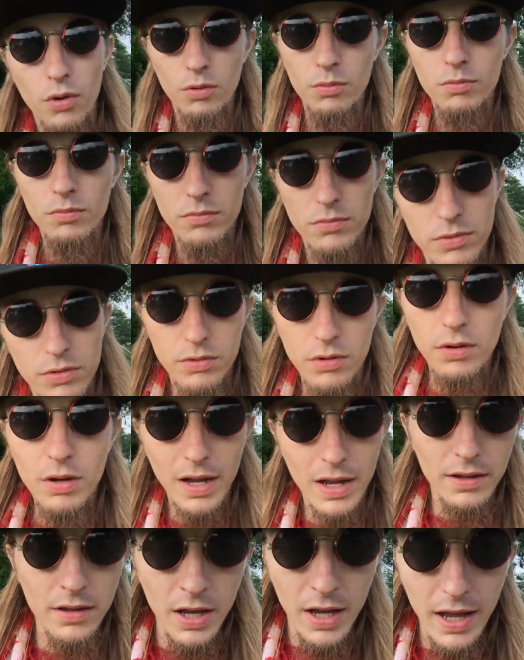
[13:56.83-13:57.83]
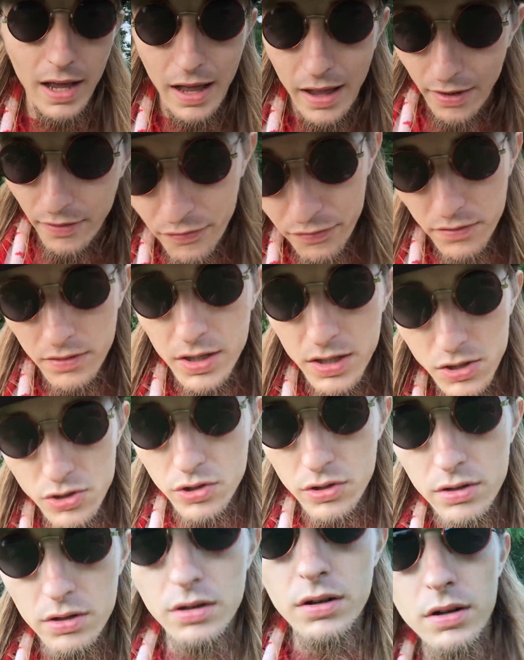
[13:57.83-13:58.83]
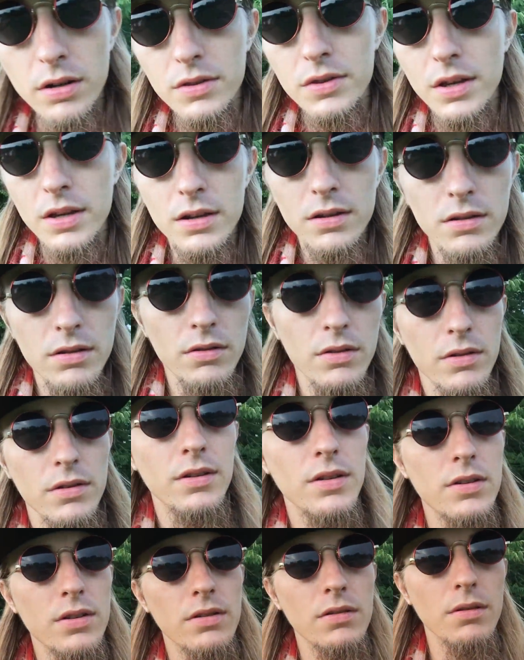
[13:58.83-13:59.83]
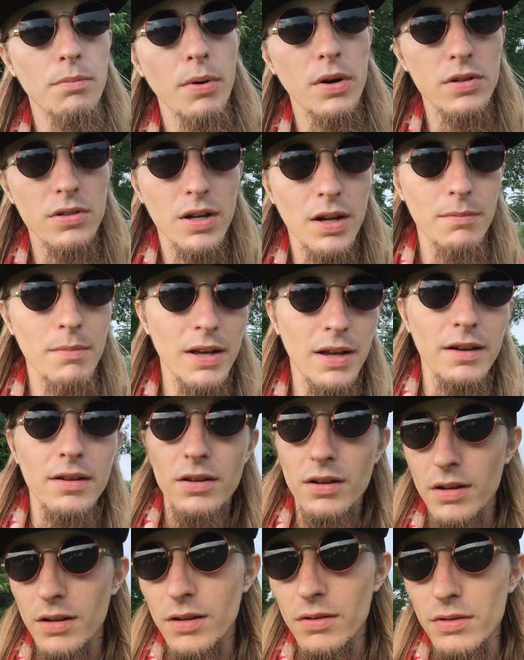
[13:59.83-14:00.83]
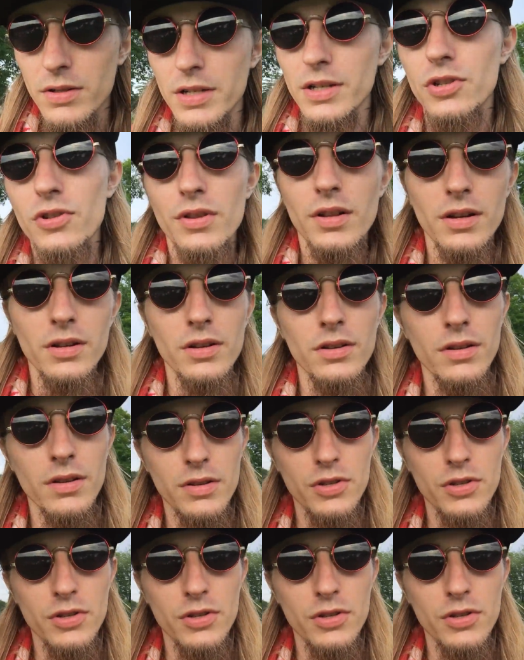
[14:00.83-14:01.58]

home, you know, ha half teacher, and then, you know, part time ha uh, teaching their